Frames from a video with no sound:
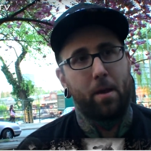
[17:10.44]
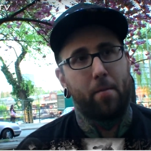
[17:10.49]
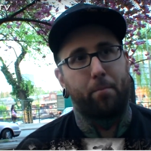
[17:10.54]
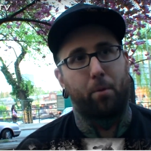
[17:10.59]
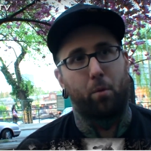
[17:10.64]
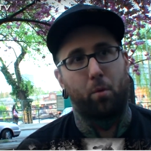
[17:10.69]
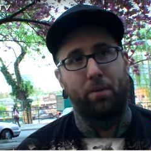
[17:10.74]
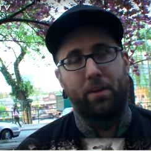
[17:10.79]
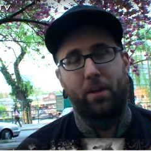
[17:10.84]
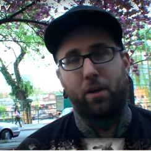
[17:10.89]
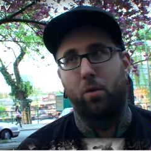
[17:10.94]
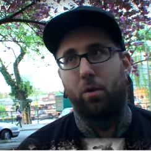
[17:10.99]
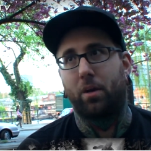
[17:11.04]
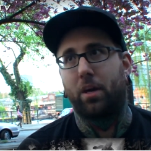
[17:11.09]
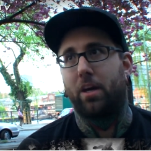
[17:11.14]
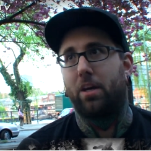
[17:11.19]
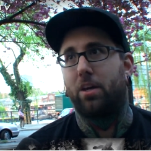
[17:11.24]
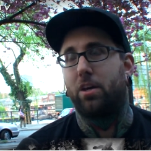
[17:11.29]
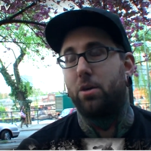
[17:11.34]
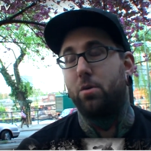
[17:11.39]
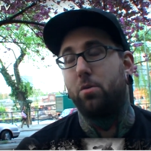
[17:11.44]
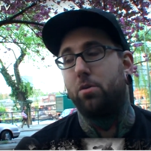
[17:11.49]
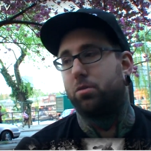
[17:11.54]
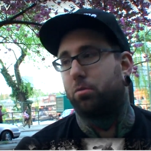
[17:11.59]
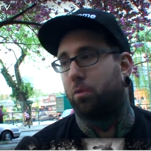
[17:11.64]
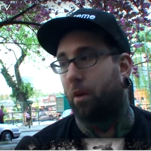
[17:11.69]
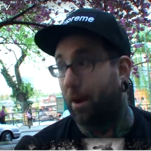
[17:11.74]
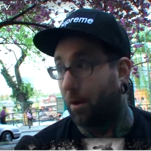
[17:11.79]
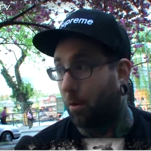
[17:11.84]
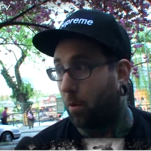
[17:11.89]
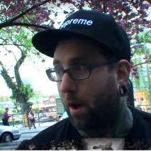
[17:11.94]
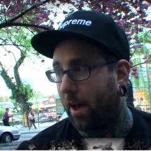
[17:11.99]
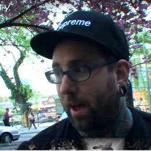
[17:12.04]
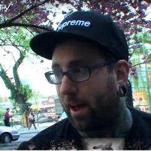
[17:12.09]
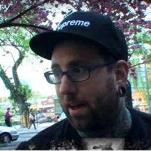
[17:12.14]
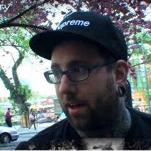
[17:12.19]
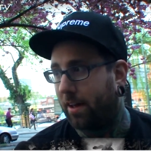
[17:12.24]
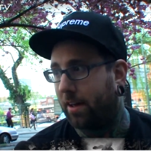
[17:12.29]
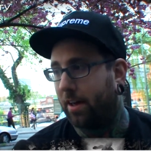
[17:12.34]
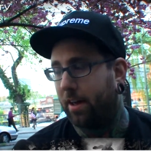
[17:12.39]
But when they don't get huge right
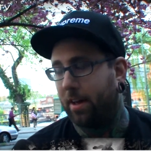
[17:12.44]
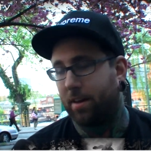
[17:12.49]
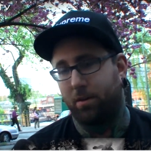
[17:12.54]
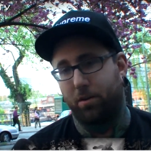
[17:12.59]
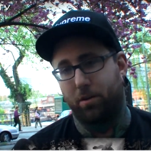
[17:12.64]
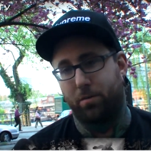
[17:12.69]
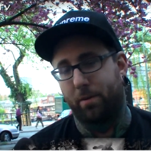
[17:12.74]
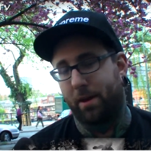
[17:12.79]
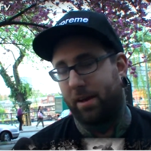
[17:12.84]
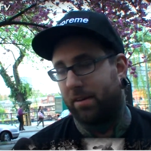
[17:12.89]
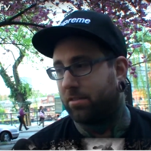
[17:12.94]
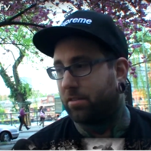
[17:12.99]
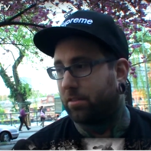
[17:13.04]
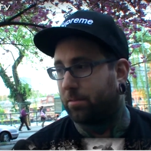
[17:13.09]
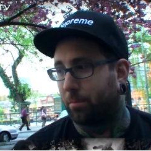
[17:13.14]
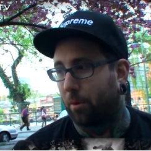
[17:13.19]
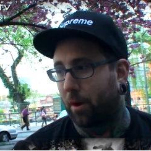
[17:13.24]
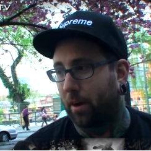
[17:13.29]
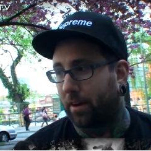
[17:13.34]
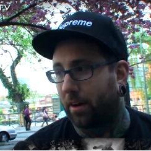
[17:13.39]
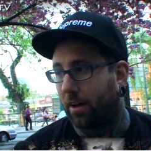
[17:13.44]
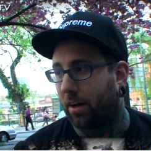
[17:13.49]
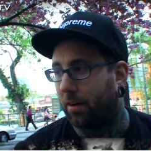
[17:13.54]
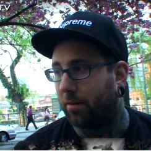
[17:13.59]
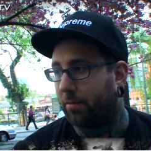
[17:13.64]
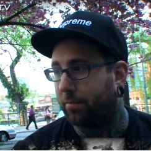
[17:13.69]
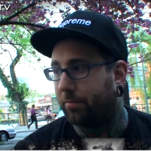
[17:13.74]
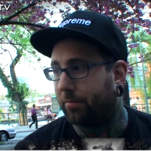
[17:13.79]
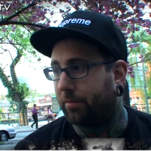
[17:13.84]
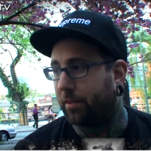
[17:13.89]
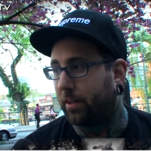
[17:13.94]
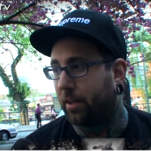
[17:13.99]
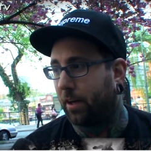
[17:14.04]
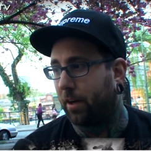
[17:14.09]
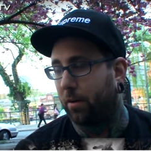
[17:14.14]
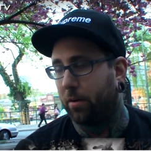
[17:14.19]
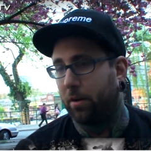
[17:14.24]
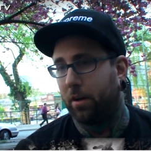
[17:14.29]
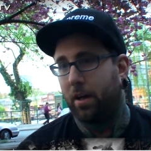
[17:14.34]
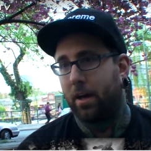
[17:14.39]
away, those bands just break up, you
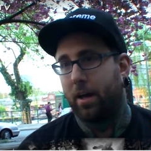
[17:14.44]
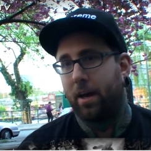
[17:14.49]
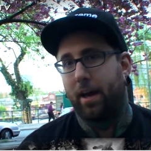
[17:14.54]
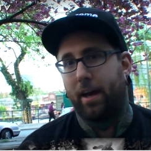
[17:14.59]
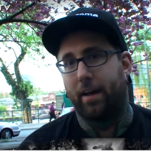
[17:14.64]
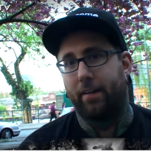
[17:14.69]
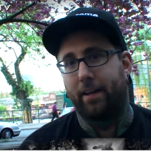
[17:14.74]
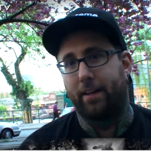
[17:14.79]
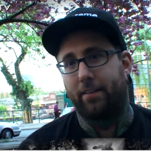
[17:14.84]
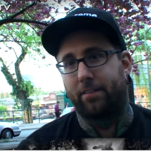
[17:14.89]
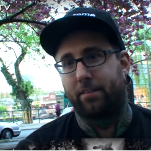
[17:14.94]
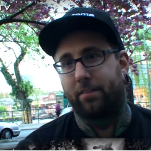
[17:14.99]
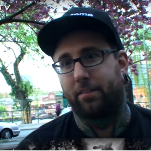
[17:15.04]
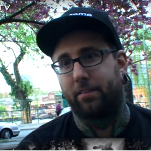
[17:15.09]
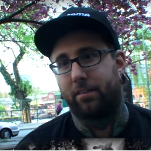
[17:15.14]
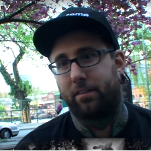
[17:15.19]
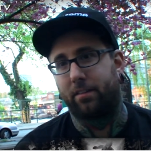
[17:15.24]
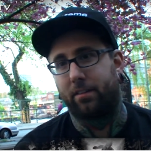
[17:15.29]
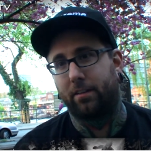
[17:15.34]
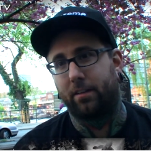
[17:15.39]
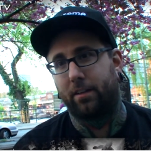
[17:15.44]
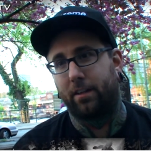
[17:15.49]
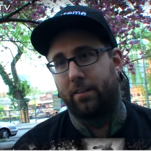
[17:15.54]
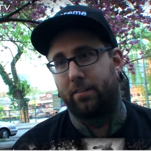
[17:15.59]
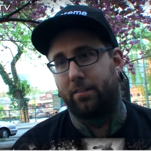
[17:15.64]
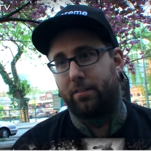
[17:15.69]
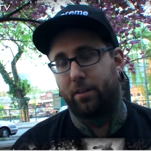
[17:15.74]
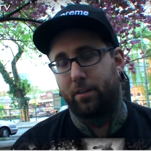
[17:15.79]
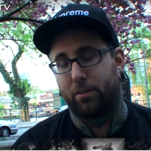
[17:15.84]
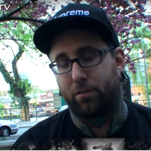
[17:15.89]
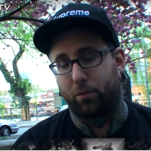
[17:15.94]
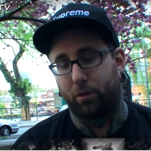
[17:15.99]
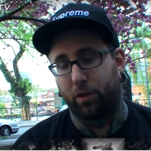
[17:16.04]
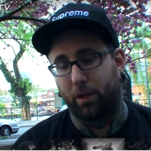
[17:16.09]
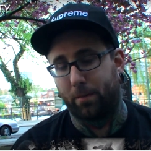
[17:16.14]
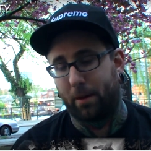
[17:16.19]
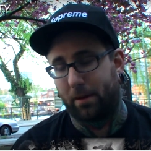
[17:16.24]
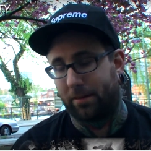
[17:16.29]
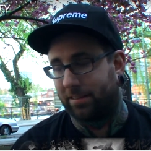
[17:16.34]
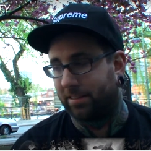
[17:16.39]
know. And that's, it's
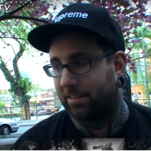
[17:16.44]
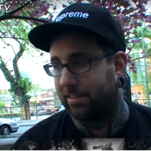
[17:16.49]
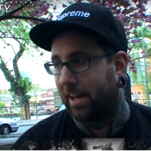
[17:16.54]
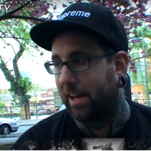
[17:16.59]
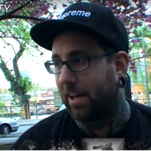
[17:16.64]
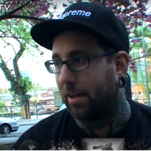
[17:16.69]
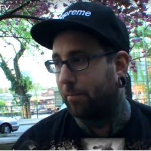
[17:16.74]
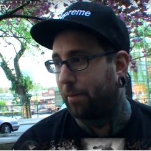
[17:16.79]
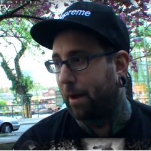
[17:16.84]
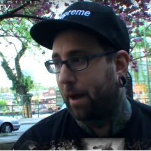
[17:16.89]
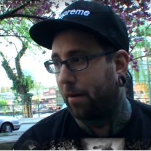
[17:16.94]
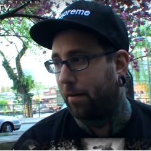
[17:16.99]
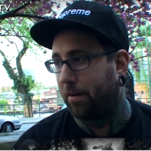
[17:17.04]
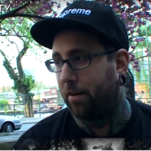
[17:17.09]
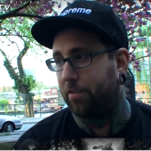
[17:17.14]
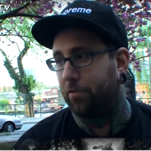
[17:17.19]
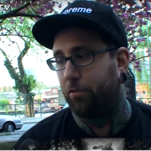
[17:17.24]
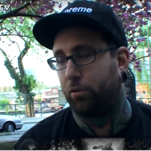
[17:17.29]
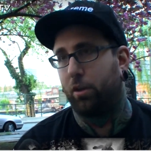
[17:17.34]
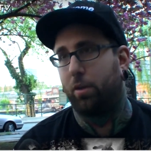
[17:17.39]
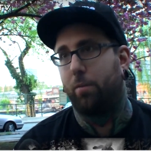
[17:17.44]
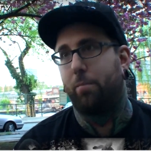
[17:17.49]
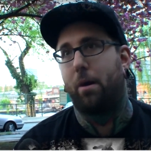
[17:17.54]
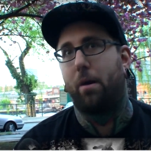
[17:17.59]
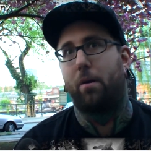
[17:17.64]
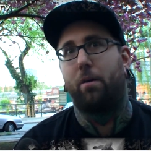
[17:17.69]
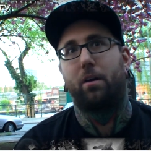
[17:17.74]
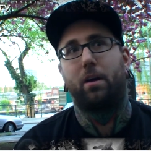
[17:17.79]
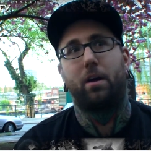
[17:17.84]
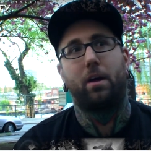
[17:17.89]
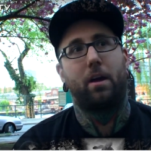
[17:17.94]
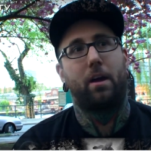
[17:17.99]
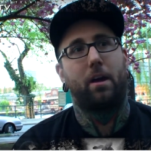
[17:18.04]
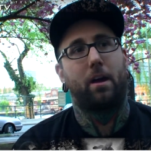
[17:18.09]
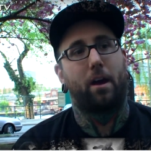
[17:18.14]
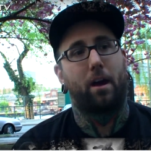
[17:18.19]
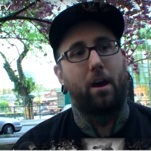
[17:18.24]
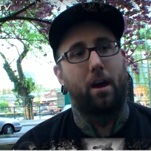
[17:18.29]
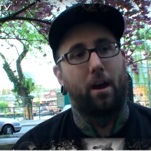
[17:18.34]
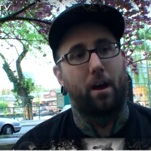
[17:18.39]
really about staying power, and it's really about
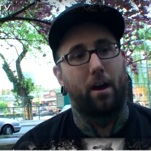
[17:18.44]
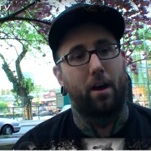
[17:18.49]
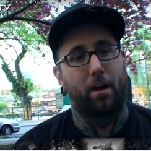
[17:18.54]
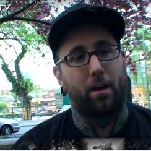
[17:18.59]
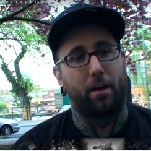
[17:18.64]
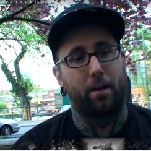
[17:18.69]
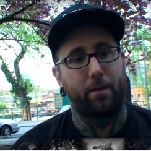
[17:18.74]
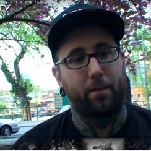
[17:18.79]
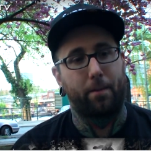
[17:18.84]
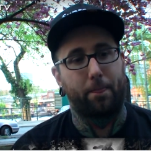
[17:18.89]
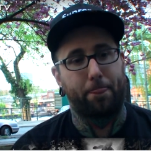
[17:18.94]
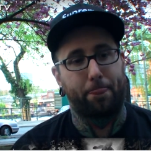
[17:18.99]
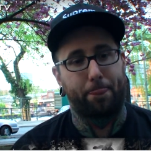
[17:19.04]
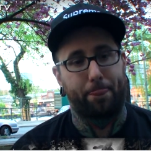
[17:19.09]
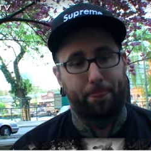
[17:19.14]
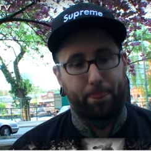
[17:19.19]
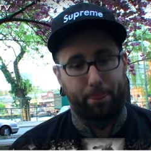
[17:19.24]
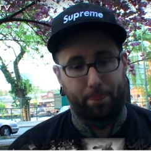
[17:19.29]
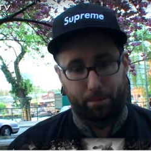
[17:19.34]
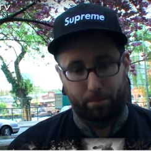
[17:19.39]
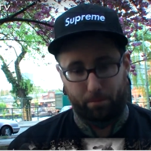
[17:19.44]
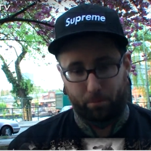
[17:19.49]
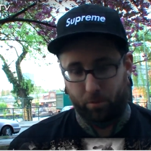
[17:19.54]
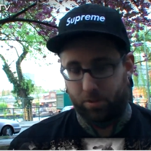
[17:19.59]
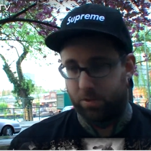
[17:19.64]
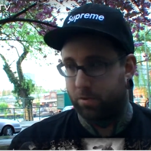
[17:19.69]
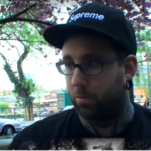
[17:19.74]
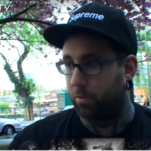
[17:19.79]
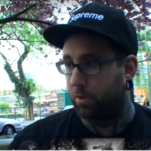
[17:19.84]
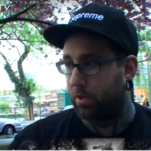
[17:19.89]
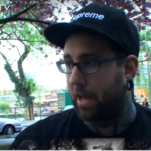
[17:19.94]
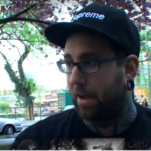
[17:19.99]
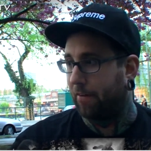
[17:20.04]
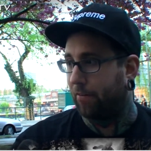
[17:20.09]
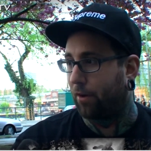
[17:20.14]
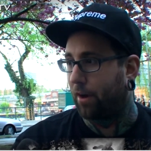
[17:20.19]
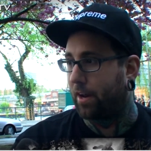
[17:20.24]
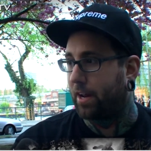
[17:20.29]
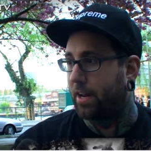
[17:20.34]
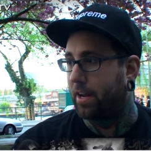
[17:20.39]
what you
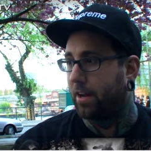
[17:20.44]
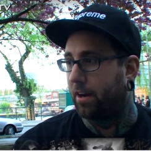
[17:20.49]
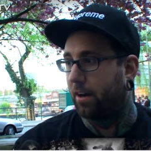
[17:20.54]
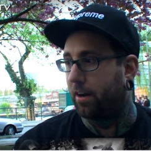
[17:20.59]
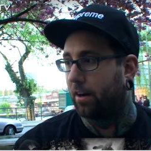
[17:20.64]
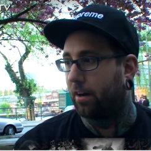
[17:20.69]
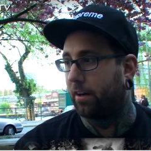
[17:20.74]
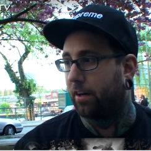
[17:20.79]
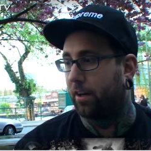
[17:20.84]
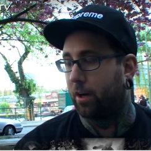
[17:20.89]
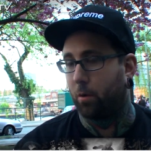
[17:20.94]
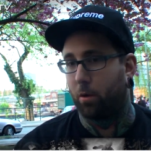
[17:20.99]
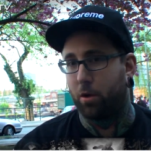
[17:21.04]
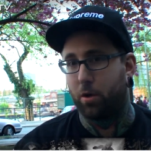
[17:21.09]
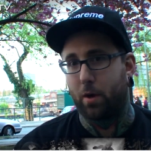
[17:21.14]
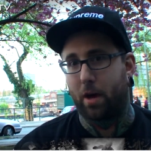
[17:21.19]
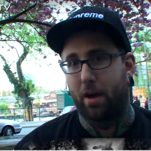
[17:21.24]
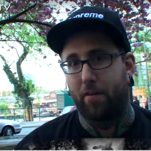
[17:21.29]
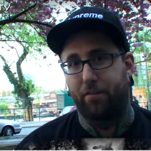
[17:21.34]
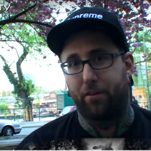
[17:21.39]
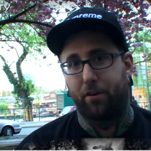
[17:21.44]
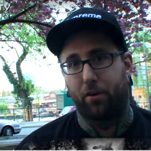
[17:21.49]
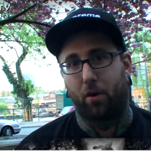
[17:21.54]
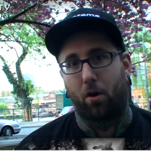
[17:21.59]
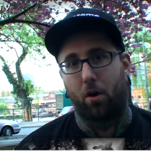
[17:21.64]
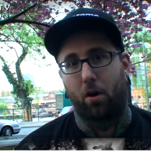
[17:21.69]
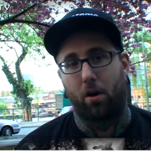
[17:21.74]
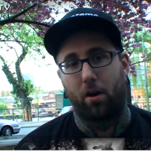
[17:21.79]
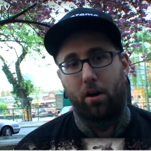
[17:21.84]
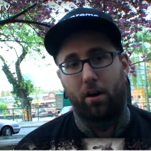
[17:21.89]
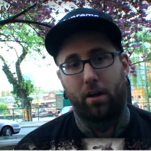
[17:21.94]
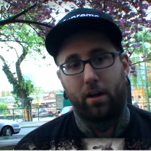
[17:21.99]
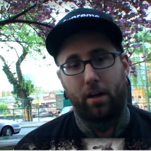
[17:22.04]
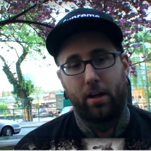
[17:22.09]
have right here, you know, what you have in your heart.